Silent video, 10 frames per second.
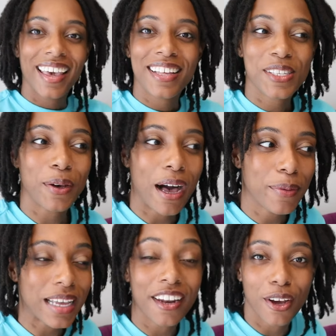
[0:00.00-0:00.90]
And so
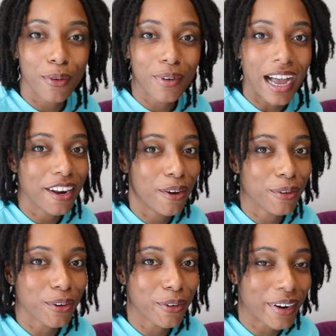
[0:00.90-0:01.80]
I
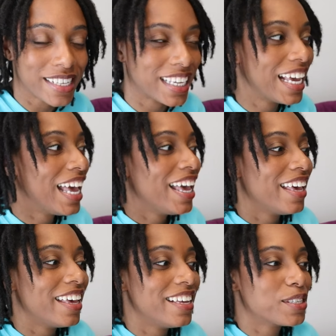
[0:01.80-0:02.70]
know, girl, crazy.
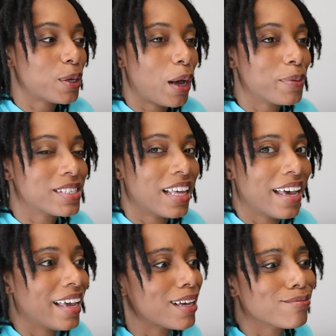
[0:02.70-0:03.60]
And so I was
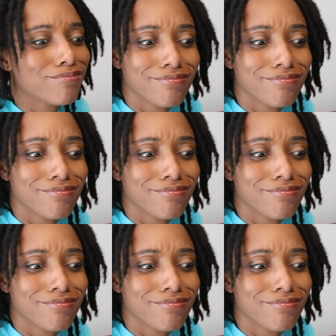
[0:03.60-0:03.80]
like,